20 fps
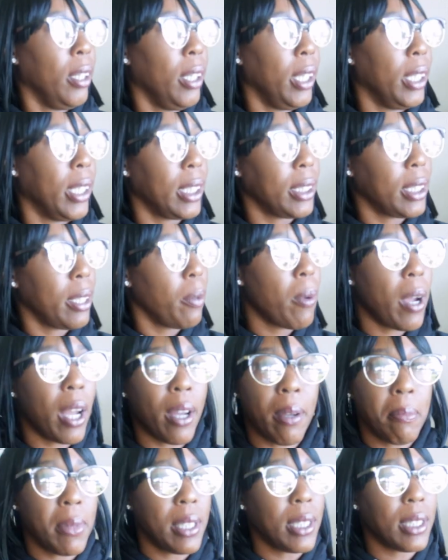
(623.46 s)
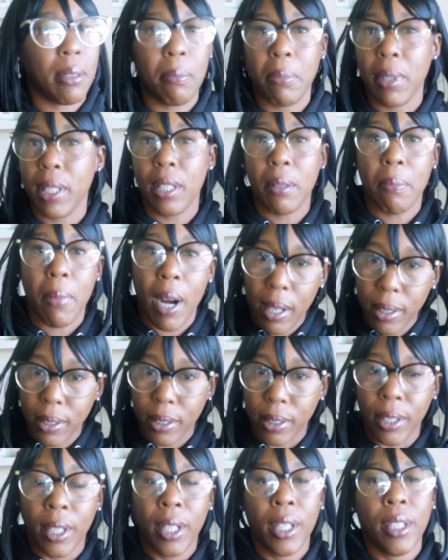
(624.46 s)
And I said, wow, it must have been the
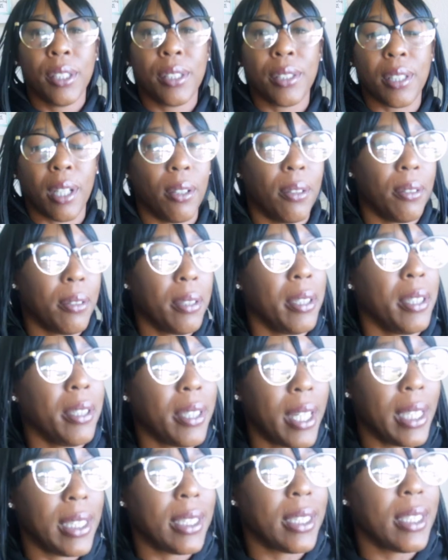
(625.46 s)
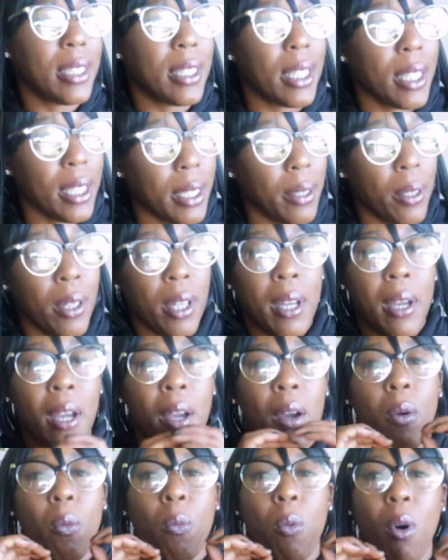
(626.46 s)
burger. So that's the thing.
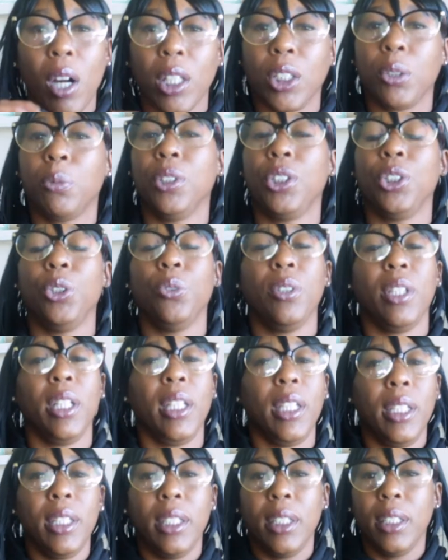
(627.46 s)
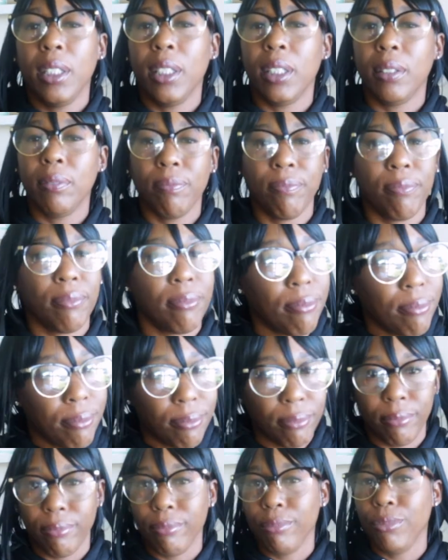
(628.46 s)
Watch what you eat.
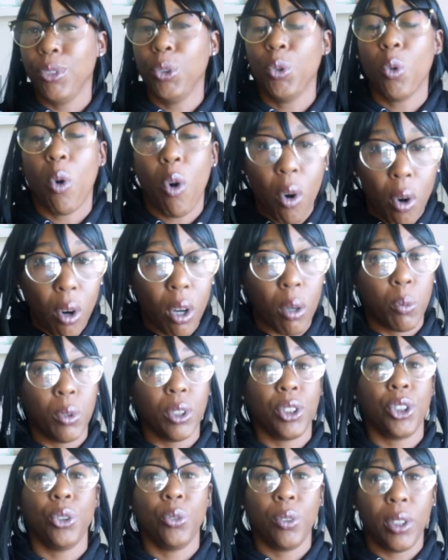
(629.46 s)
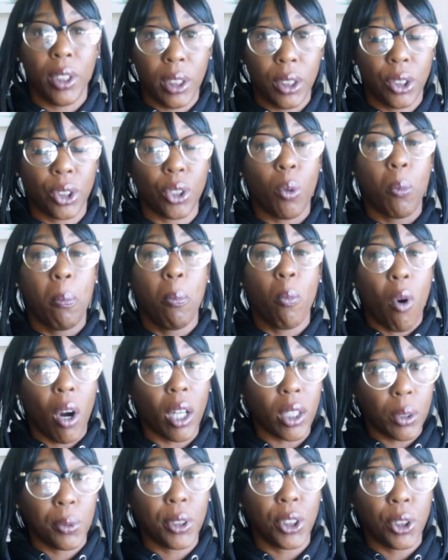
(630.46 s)
You are what you eat. So
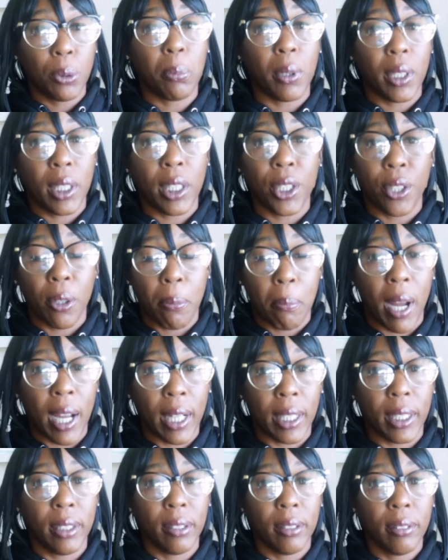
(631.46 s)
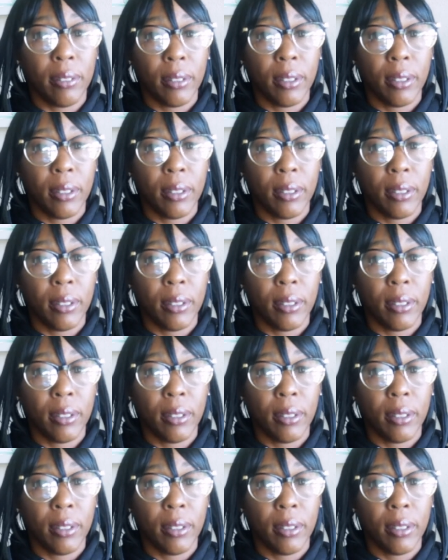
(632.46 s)
watch what you put in your body.